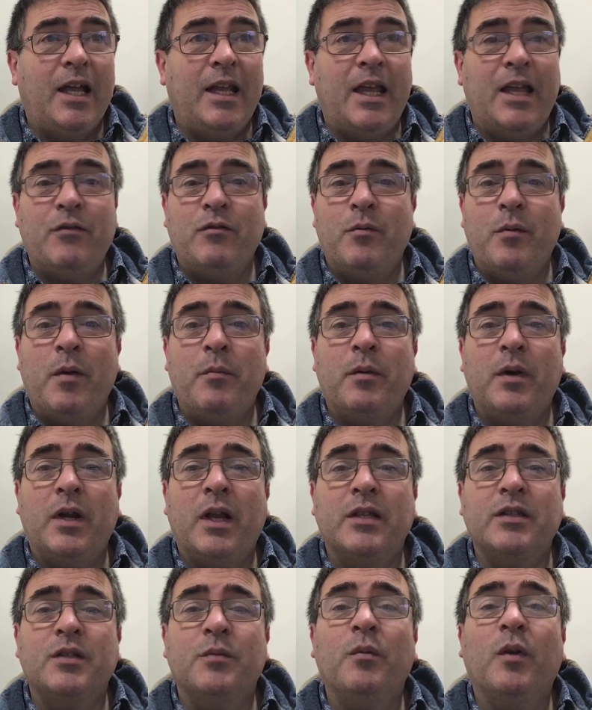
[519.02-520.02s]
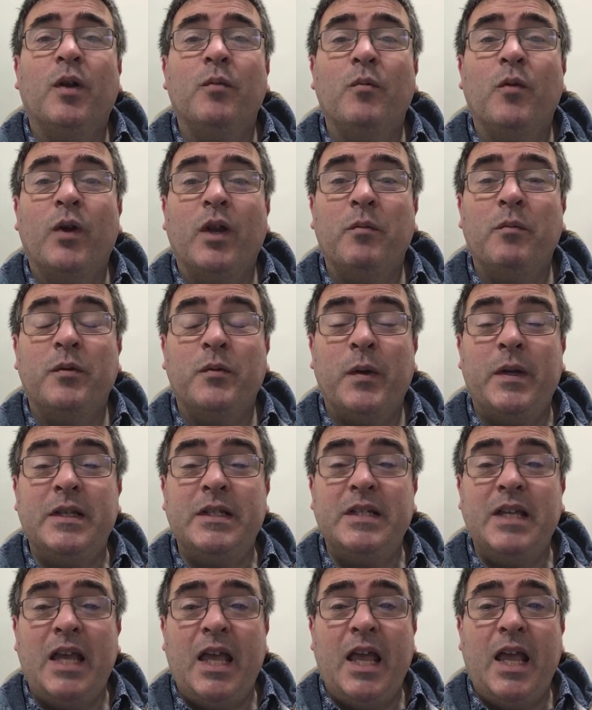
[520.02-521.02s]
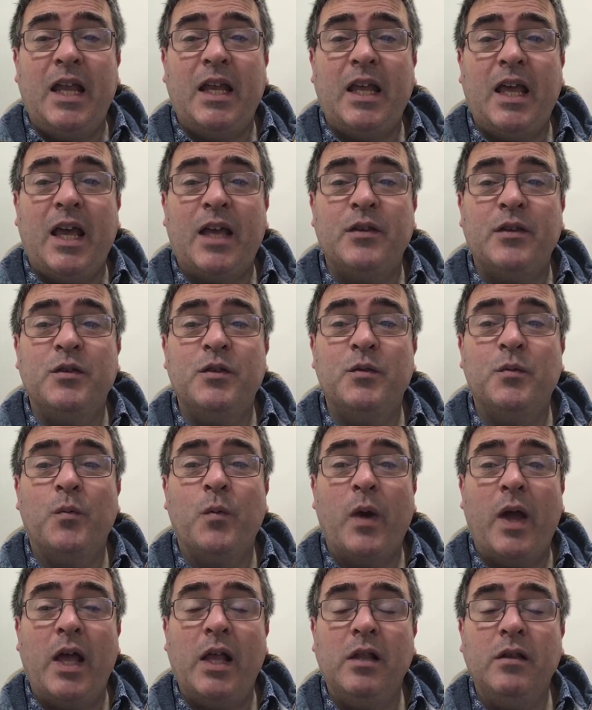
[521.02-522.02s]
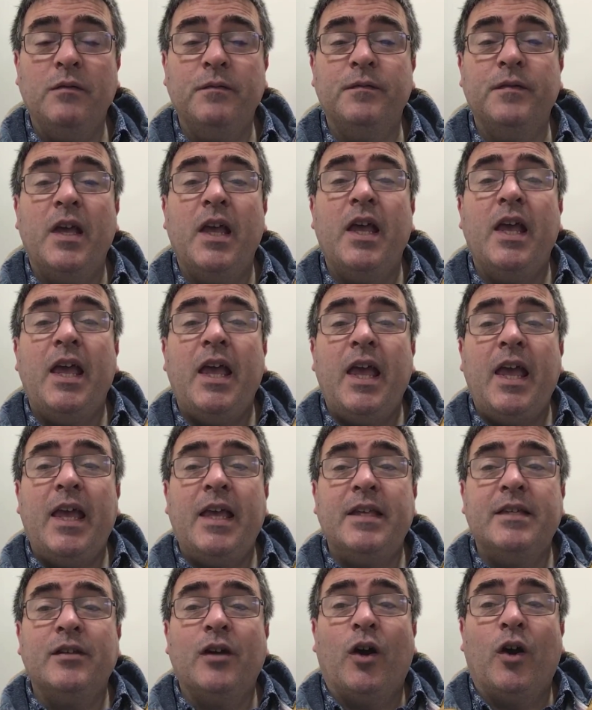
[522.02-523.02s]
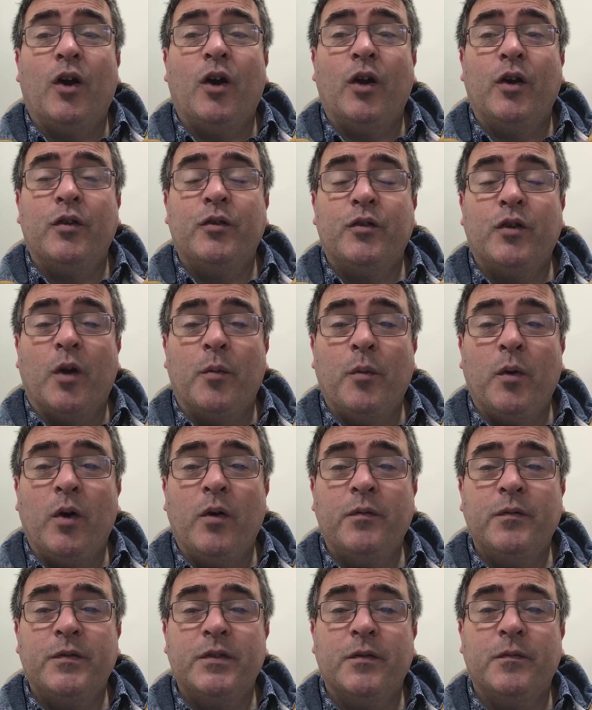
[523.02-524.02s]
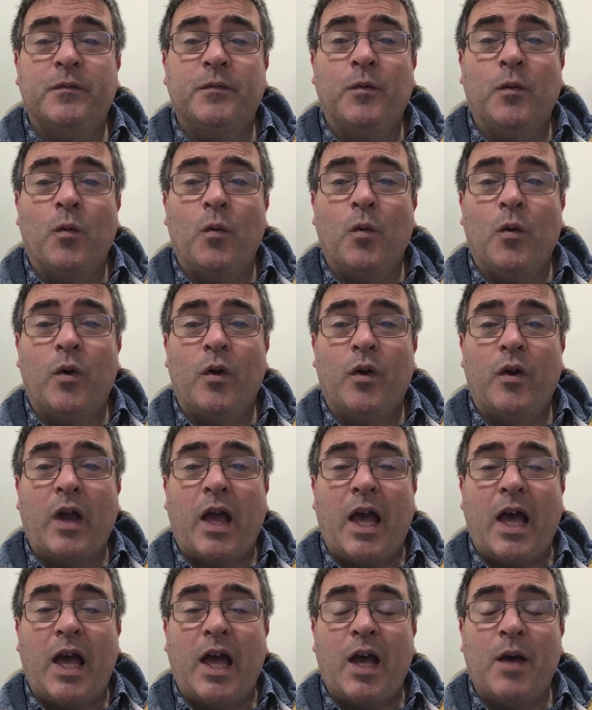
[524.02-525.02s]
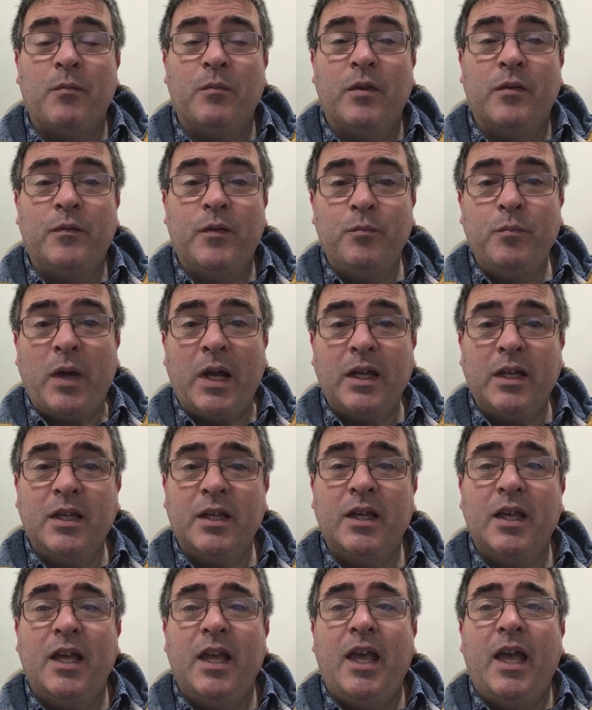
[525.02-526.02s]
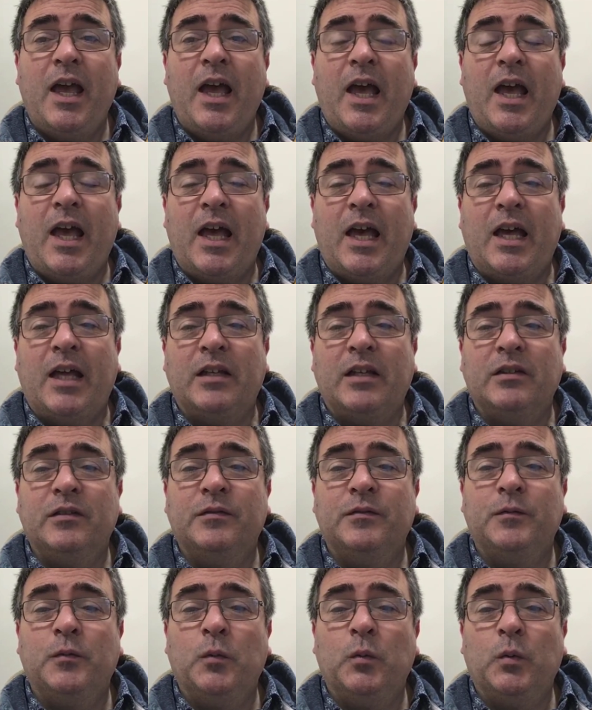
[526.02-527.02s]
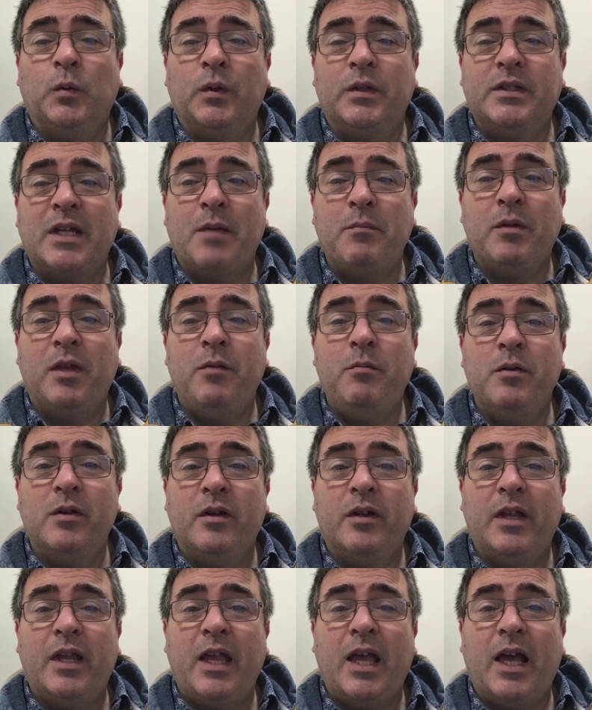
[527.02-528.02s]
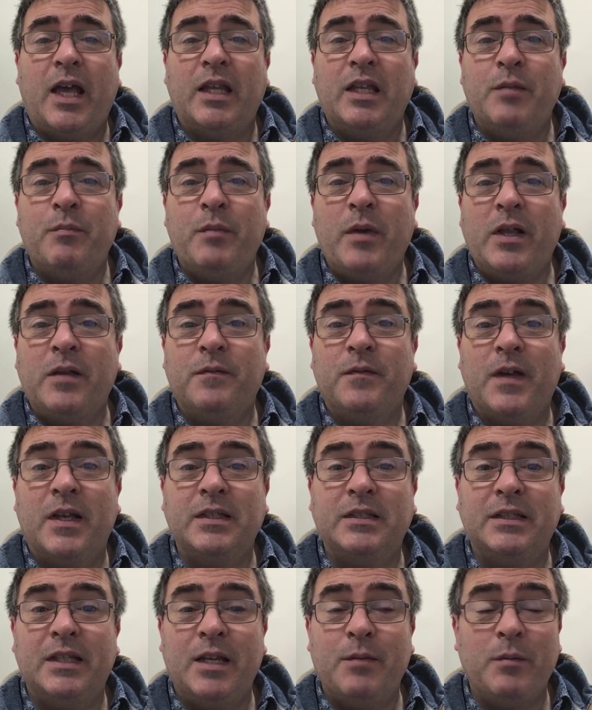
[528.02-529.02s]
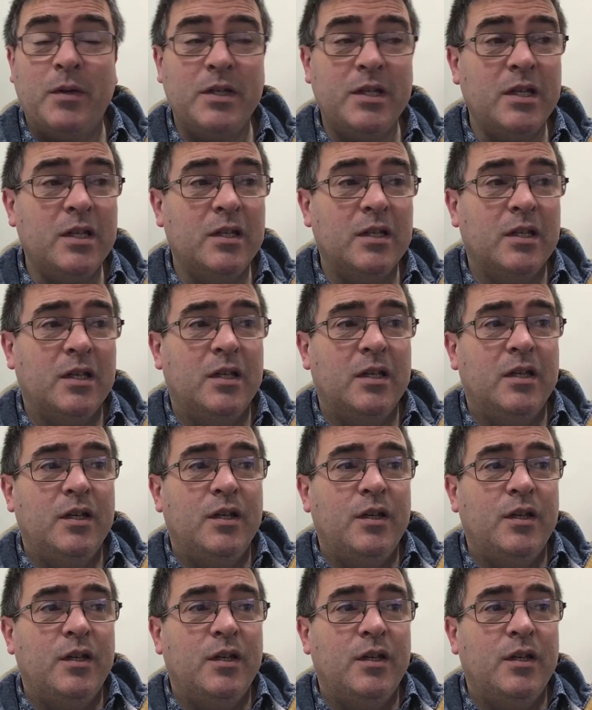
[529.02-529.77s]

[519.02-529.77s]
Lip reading: And then remember that tomorrow morning between 10 and 12 is our drop-offs for the food bank and for Simon Community and the Belfast City Mission.